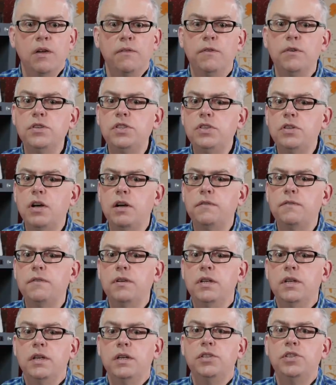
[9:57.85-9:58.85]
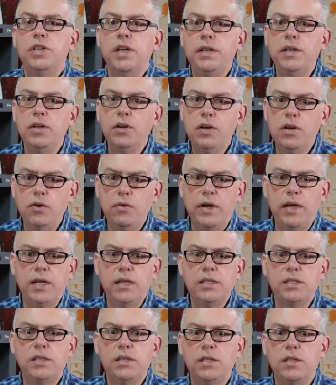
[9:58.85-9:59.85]
First off, check your
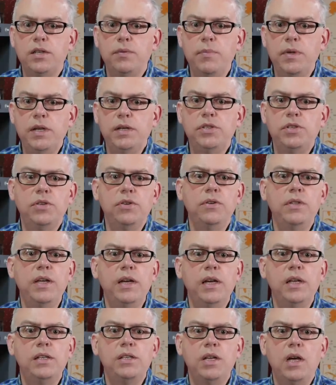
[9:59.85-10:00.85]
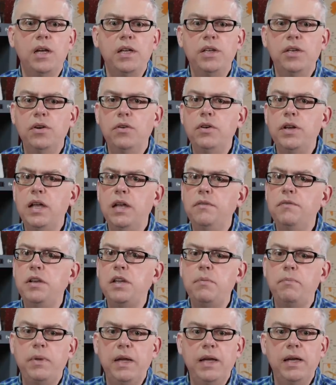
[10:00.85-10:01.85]
coax to make sure that uh, you don't have
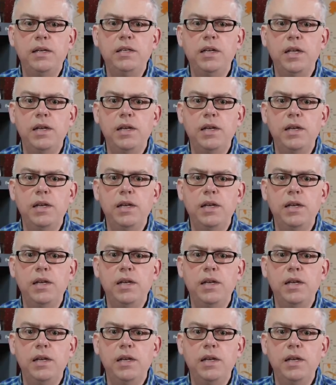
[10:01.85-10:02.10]
any bad